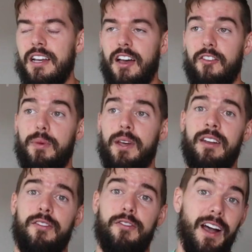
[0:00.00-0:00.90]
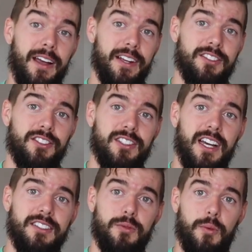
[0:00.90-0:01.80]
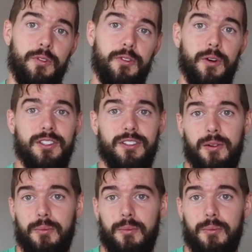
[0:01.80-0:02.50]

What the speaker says: have been 5 exercises when we focus on